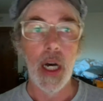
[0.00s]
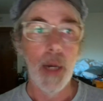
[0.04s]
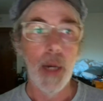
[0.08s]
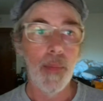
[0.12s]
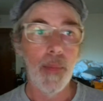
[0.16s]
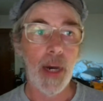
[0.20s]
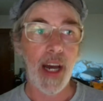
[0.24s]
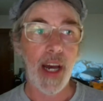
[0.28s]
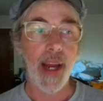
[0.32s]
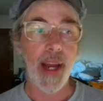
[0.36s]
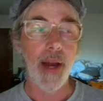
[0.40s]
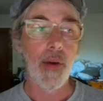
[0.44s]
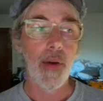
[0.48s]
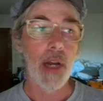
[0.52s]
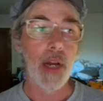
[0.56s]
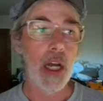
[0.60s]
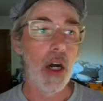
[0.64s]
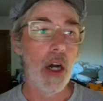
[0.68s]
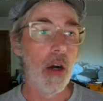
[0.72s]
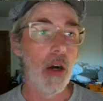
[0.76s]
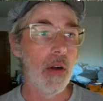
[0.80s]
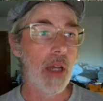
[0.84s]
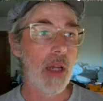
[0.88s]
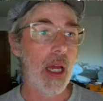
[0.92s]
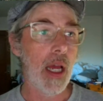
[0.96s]

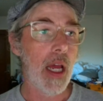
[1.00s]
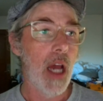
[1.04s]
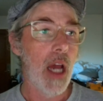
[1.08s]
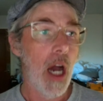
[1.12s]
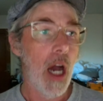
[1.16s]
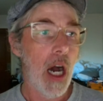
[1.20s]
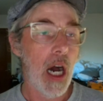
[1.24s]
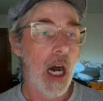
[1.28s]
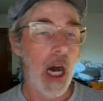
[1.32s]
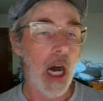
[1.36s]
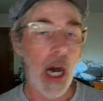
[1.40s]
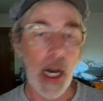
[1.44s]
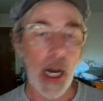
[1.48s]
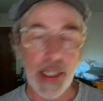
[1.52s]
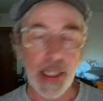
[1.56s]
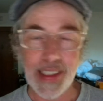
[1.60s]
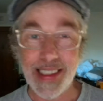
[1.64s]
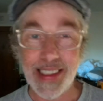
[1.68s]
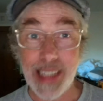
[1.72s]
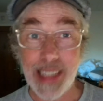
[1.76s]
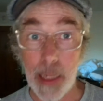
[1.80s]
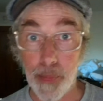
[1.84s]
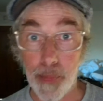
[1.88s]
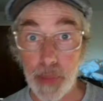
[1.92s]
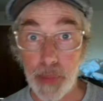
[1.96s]
Okay.
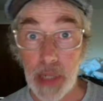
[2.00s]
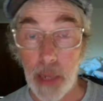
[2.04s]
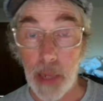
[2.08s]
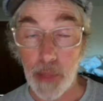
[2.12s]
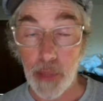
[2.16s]
Tip number